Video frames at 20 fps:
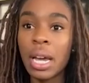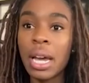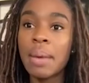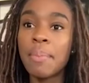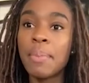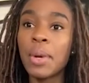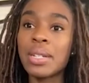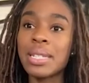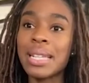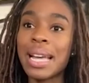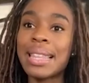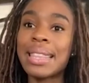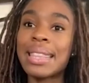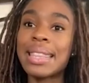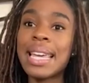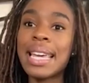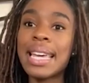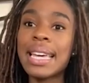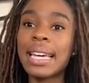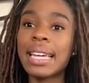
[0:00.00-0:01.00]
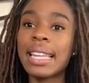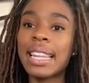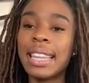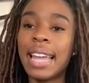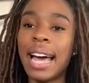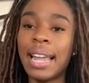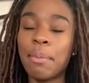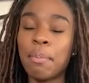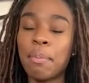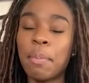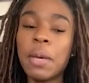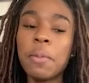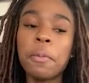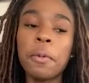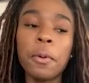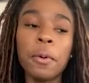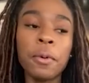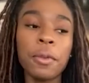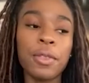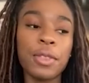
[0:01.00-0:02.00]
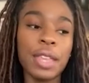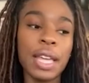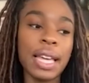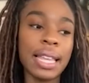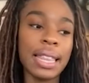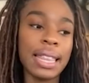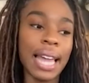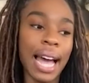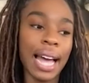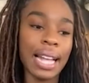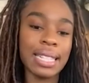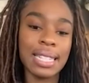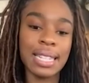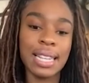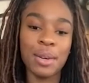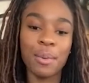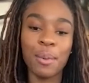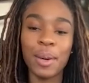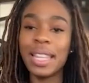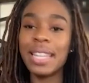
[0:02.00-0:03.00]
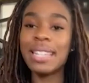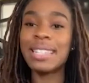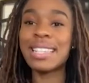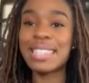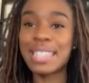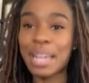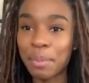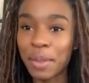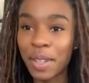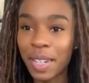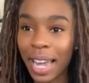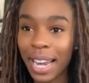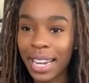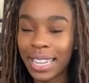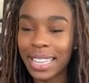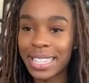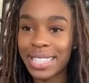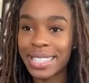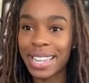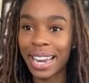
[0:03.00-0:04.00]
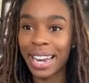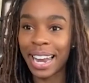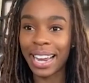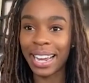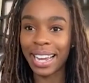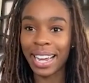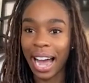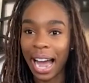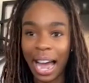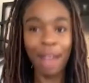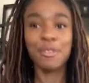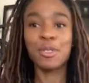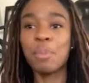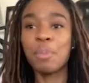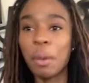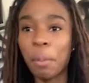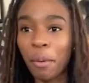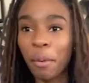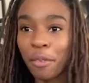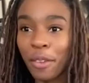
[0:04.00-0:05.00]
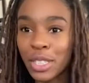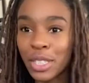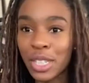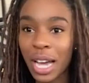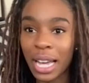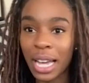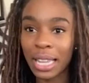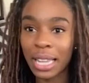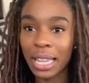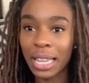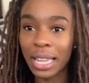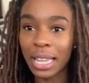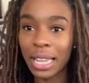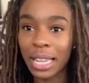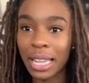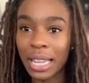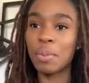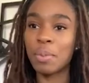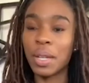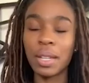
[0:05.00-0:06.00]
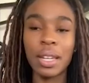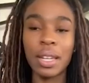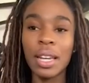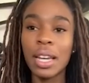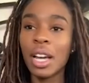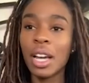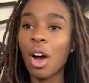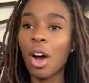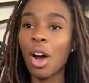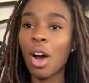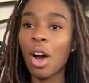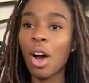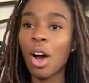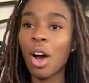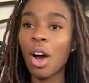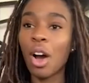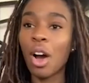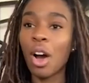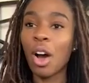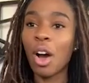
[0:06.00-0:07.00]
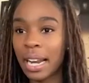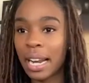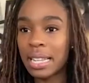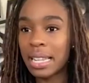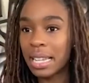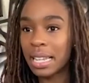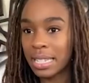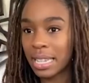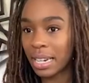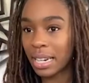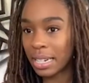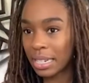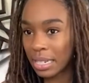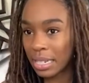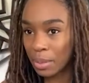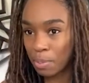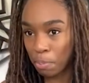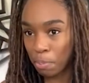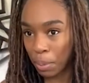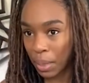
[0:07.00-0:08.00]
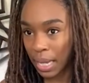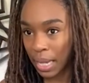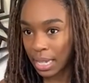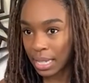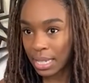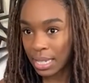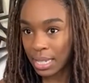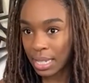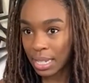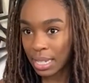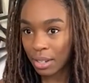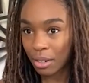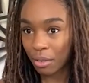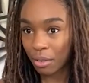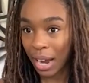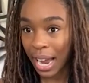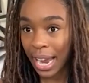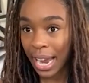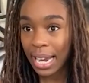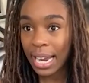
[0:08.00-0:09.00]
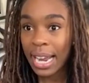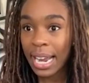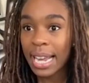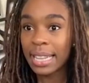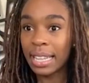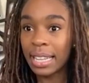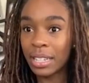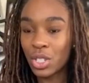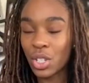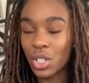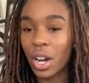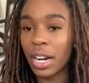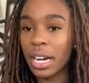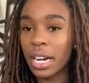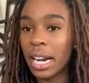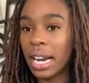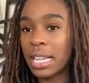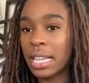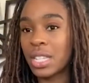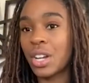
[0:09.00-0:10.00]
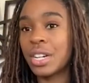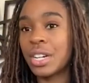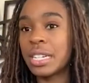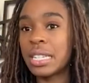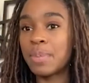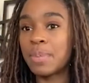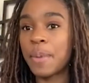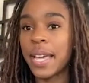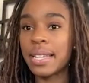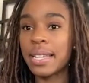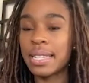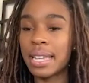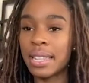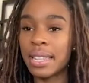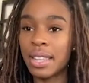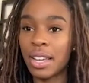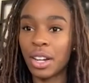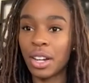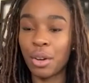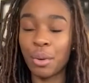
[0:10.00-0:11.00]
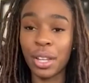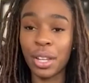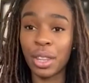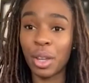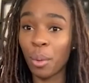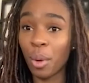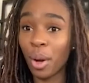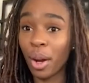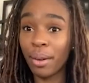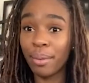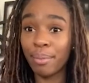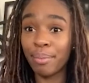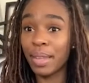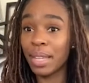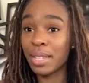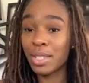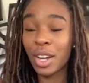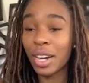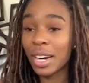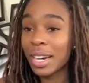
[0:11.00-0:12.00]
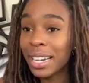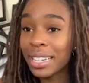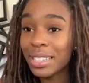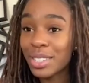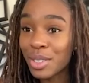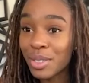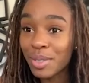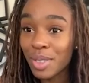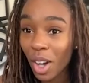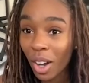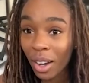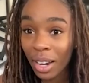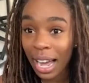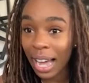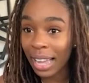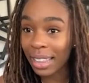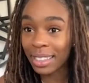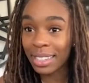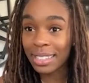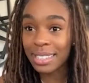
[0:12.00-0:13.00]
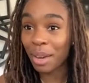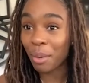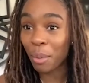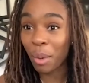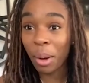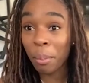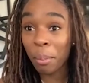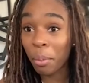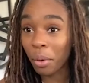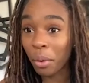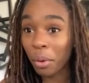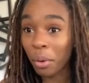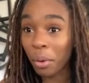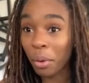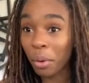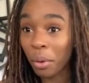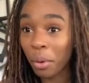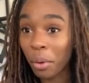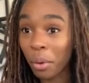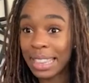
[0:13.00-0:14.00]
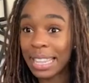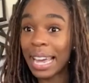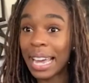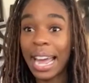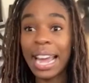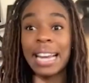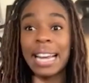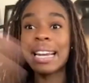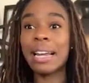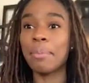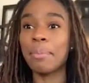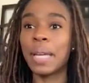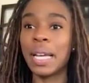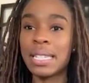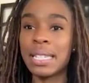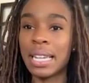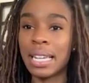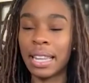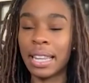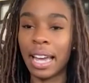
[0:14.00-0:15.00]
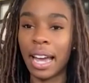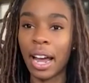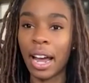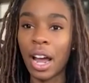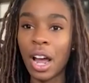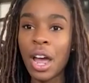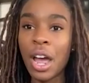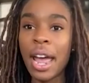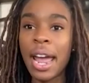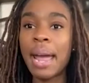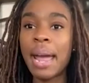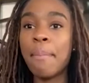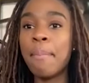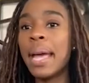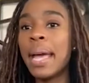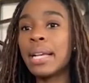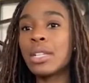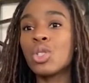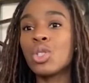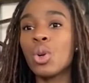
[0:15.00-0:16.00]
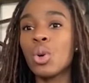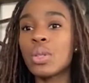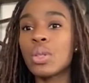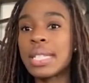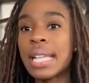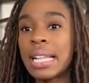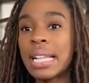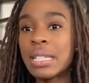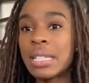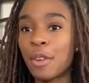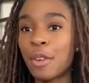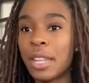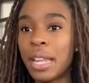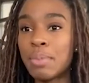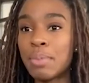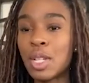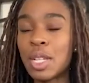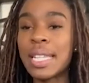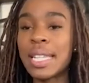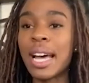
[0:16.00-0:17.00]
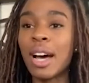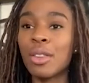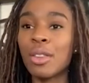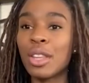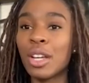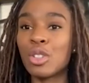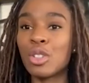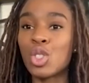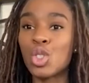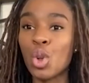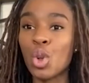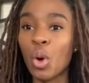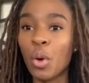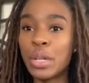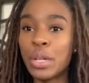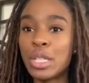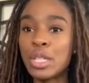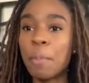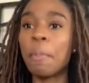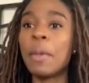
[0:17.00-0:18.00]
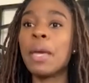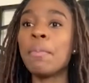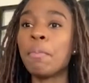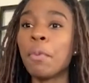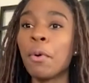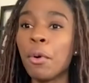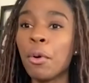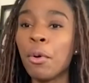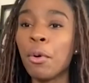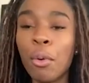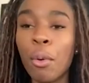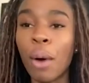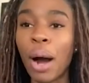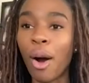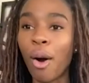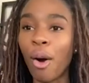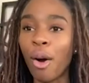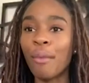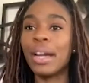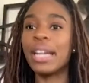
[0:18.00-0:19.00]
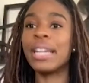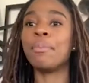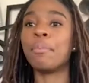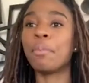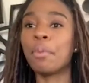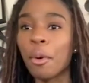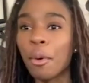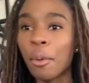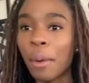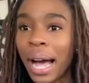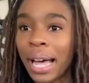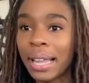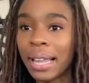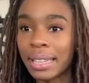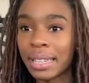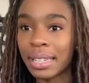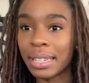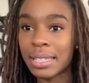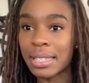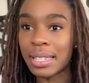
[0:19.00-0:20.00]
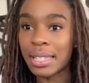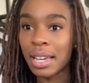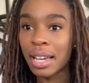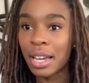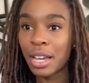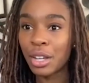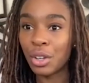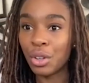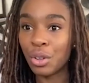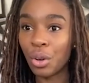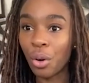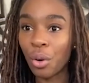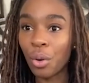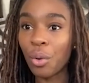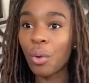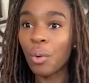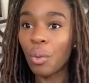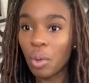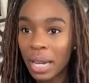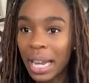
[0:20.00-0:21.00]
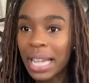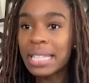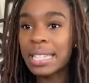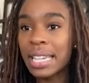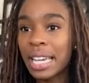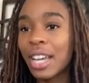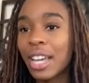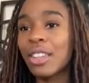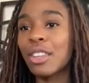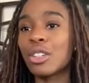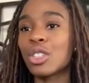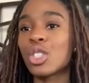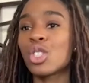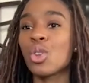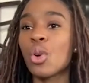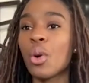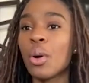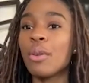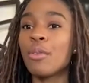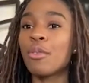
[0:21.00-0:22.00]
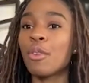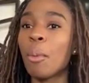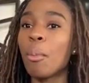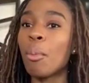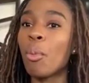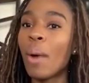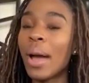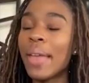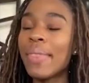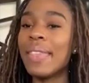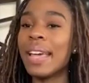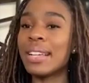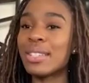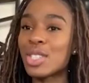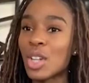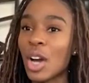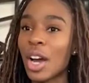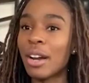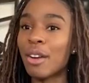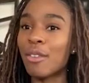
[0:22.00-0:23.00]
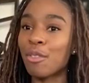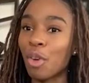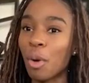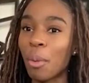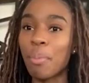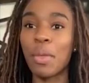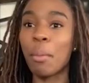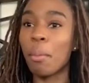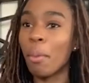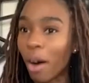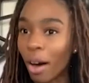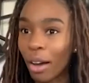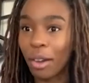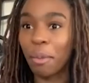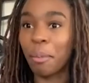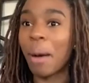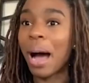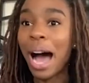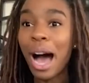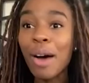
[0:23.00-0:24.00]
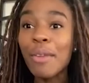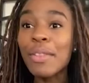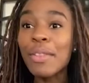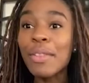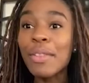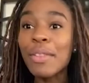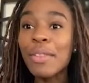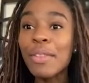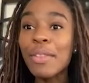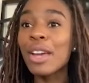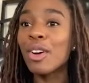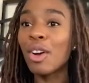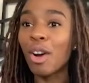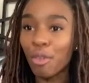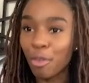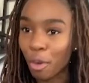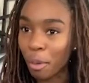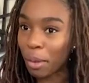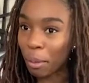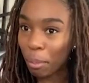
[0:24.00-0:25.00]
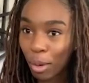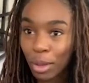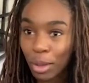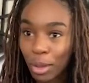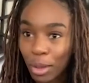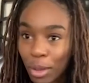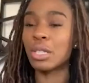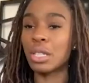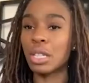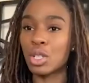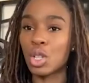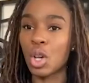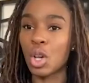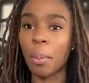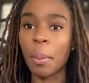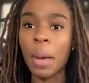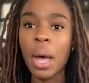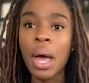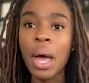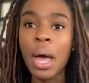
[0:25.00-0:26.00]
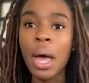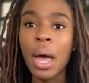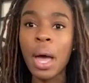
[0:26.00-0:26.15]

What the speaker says: because I think that people think that when they see something like this, they're like, I have to be a professional athlete, or I have to be. All these people started at a certain place, right? They started at a certain space in their career. They started as young athletes at one point, and they ended up getting there. It makes no sense for them to tell their story to people who are already pro athletes. You know, let's hear their story from when they started from the bottom. How did they go from the bottom all the way to the top?